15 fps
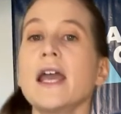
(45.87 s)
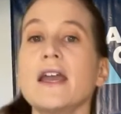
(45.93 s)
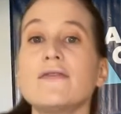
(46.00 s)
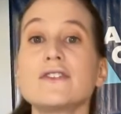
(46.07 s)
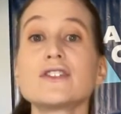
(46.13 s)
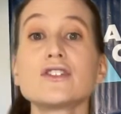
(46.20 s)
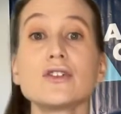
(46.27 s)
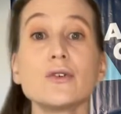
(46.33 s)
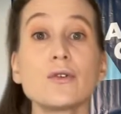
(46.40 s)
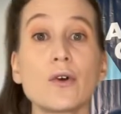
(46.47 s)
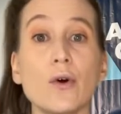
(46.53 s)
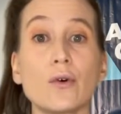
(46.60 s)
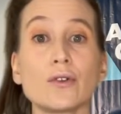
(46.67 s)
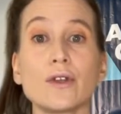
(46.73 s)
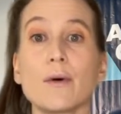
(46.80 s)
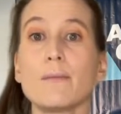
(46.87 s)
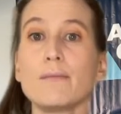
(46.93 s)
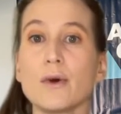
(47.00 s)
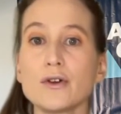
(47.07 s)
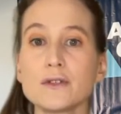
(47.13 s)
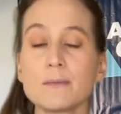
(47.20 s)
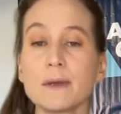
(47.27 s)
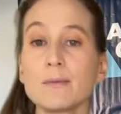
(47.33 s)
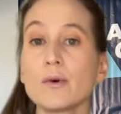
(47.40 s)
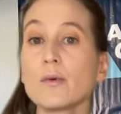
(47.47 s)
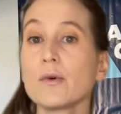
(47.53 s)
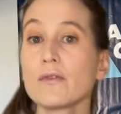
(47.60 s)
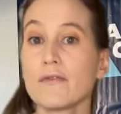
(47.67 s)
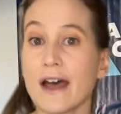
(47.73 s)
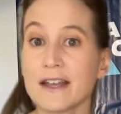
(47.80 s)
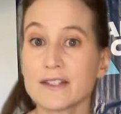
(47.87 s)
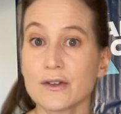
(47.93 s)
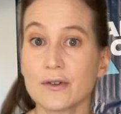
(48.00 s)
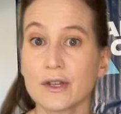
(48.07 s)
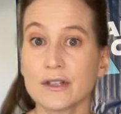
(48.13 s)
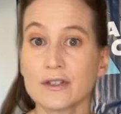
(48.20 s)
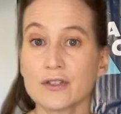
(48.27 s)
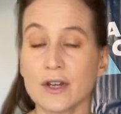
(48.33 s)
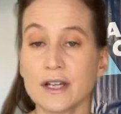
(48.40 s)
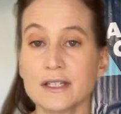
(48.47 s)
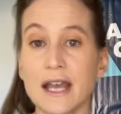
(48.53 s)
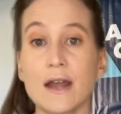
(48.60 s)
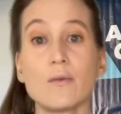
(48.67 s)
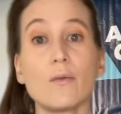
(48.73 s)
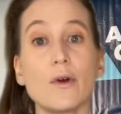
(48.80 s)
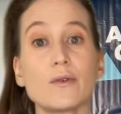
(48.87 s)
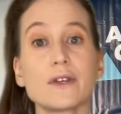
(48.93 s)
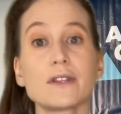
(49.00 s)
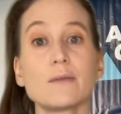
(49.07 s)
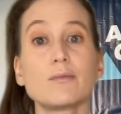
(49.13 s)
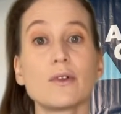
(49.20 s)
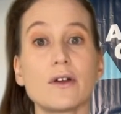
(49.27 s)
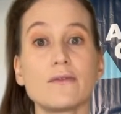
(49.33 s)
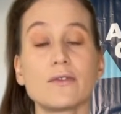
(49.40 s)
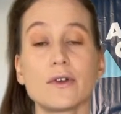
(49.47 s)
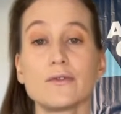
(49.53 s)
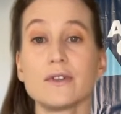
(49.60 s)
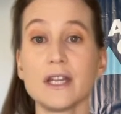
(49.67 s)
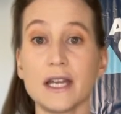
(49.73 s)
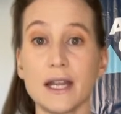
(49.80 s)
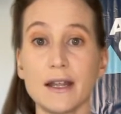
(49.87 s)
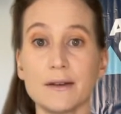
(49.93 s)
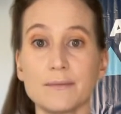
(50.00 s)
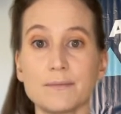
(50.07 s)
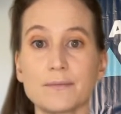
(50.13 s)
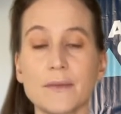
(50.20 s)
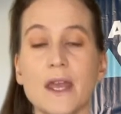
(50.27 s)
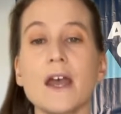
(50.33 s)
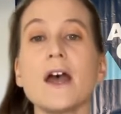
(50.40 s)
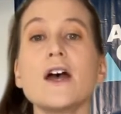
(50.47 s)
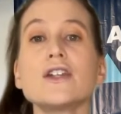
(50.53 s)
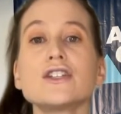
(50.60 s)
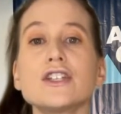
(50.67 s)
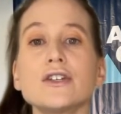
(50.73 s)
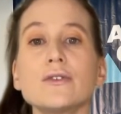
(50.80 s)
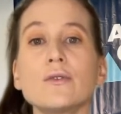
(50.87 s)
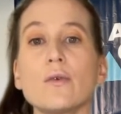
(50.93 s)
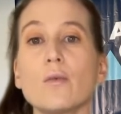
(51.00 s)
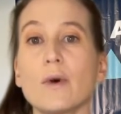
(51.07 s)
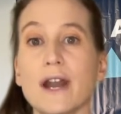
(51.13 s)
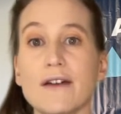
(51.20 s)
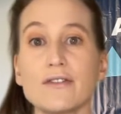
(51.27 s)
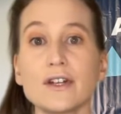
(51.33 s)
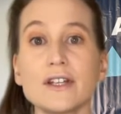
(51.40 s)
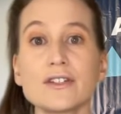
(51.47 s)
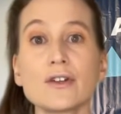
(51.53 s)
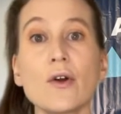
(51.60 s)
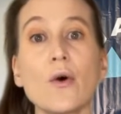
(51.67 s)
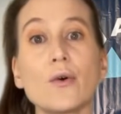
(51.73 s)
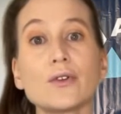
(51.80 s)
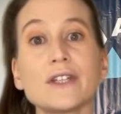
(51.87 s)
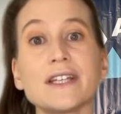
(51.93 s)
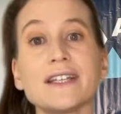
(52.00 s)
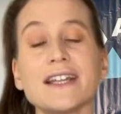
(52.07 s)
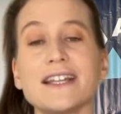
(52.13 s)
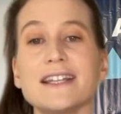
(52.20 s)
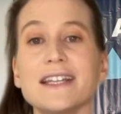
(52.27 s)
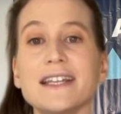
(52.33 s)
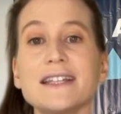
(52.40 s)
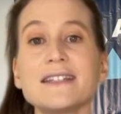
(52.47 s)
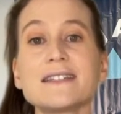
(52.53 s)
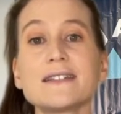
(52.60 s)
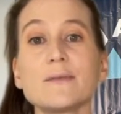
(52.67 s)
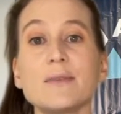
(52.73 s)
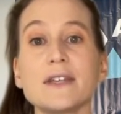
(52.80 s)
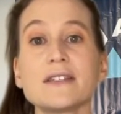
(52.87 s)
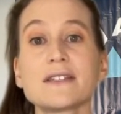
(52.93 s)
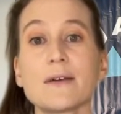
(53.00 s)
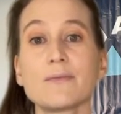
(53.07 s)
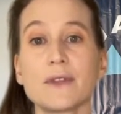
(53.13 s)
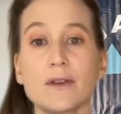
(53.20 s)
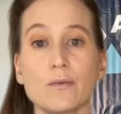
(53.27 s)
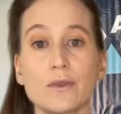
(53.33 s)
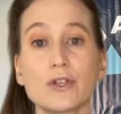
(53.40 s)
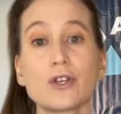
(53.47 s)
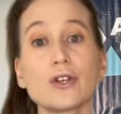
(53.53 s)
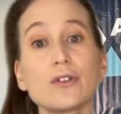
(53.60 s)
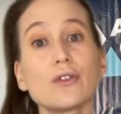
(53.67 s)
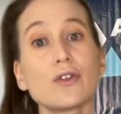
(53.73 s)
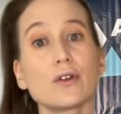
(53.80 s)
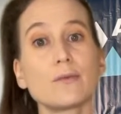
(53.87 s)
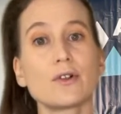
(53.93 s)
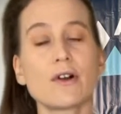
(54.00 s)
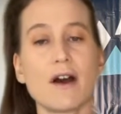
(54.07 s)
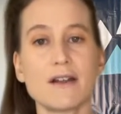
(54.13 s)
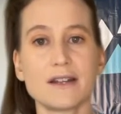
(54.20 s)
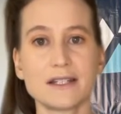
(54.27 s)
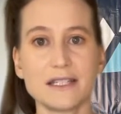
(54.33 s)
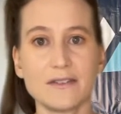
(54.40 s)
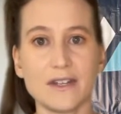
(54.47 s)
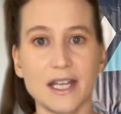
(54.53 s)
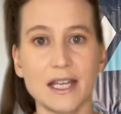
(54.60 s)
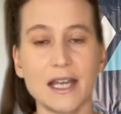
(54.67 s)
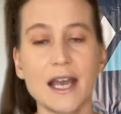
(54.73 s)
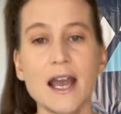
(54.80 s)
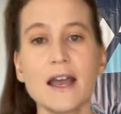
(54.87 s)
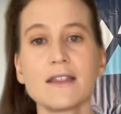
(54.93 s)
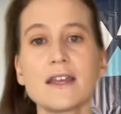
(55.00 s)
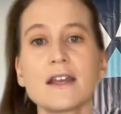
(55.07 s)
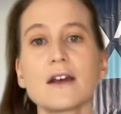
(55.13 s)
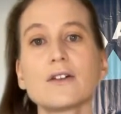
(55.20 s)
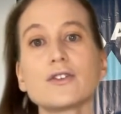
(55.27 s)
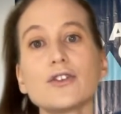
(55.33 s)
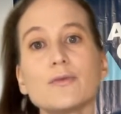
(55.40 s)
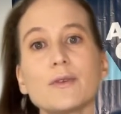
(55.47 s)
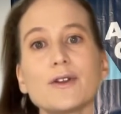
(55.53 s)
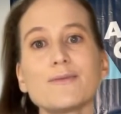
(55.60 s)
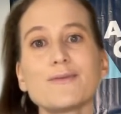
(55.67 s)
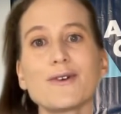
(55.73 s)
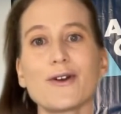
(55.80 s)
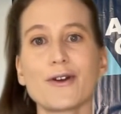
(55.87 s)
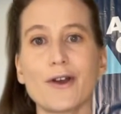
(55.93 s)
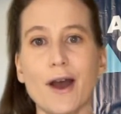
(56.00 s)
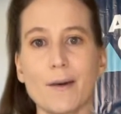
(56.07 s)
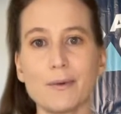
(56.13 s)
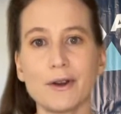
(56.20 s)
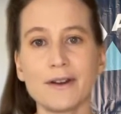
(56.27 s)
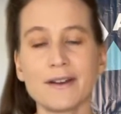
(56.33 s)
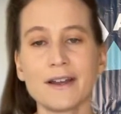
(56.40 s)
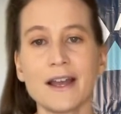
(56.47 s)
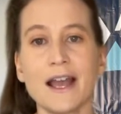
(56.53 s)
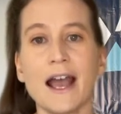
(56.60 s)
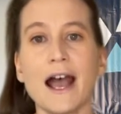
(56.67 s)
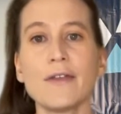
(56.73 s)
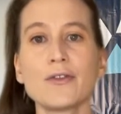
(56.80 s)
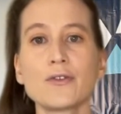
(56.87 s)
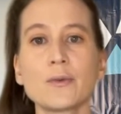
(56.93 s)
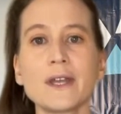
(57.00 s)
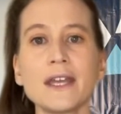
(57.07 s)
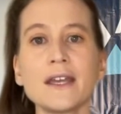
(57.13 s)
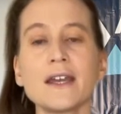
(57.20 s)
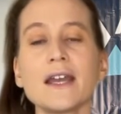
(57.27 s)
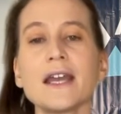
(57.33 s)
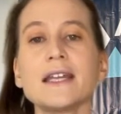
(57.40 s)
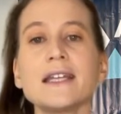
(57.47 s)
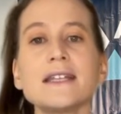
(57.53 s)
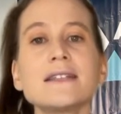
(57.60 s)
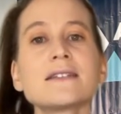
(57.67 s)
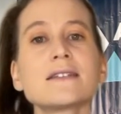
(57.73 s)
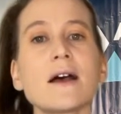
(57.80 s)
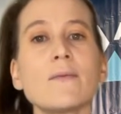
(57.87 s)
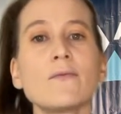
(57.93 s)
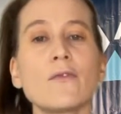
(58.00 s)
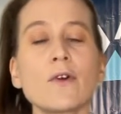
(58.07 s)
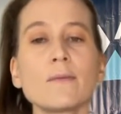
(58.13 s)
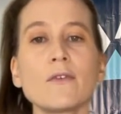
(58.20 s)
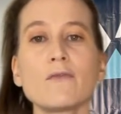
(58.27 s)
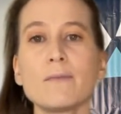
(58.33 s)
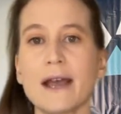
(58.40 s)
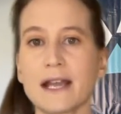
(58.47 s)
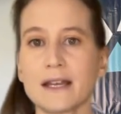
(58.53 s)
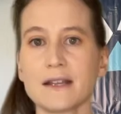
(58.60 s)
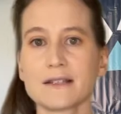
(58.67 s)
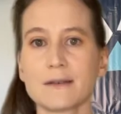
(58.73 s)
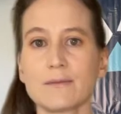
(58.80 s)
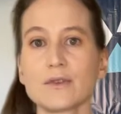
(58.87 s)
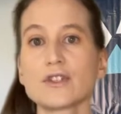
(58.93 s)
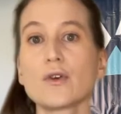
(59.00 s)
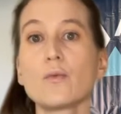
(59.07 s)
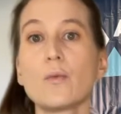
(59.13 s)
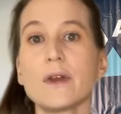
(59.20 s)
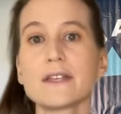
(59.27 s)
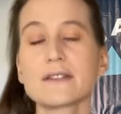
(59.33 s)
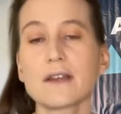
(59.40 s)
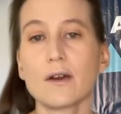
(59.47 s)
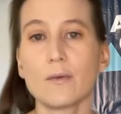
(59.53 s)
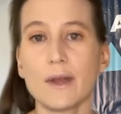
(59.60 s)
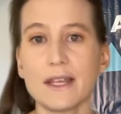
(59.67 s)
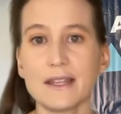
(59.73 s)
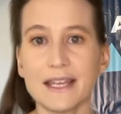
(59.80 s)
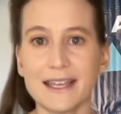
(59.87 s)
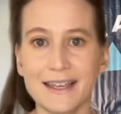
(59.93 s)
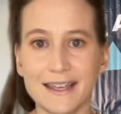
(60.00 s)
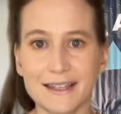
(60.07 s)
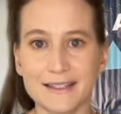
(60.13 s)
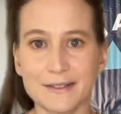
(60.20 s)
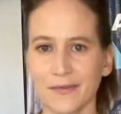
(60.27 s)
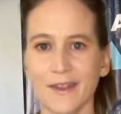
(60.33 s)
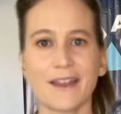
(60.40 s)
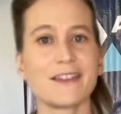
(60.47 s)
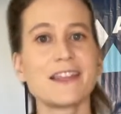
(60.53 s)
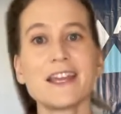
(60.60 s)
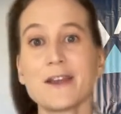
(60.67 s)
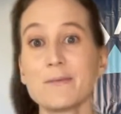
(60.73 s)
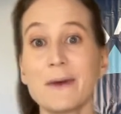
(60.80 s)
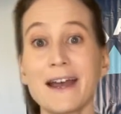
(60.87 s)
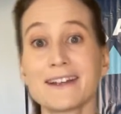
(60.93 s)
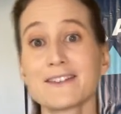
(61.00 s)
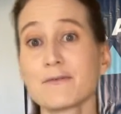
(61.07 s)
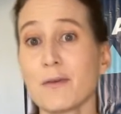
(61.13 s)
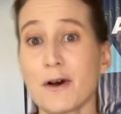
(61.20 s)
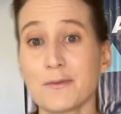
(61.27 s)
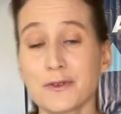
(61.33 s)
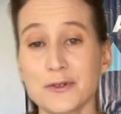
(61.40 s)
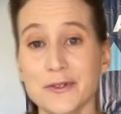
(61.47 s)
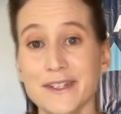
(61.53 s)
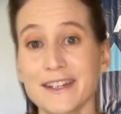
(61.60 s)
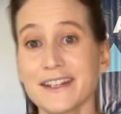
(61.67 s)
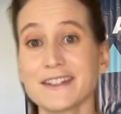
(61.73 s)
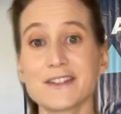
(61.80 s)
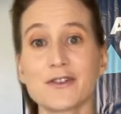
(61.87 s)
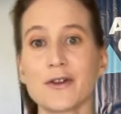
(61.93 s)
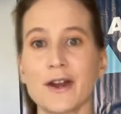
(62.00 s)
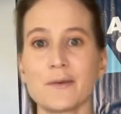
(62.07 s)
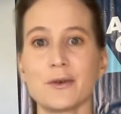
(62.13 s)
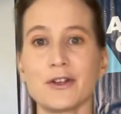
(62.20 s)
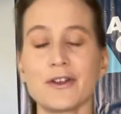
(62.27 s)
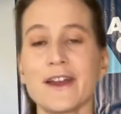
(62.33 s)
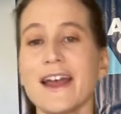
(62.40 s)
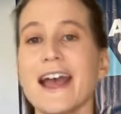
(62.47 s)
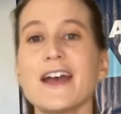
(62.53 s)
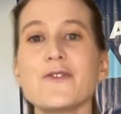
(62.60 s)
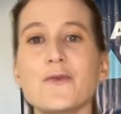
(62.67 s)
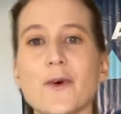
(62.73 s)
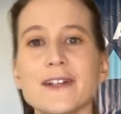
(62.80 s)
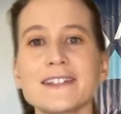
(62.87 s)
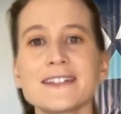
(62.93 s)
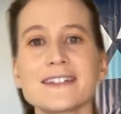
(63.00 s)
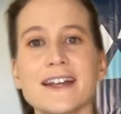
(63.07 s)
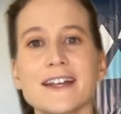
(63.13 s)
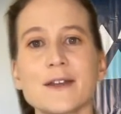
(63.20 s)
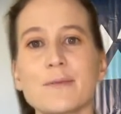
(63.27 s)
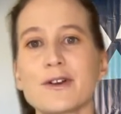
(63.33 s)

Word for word: If it's too cold, most people will vasoconstrict and won't get the blood flow needed. Two, whatever it is you're holding needs to be something with good thermal conductivity. Think aluminum or copper. And three, it needs some form of mechanism to whisk away the heat. The impact of palm cooling is incredible. In one study,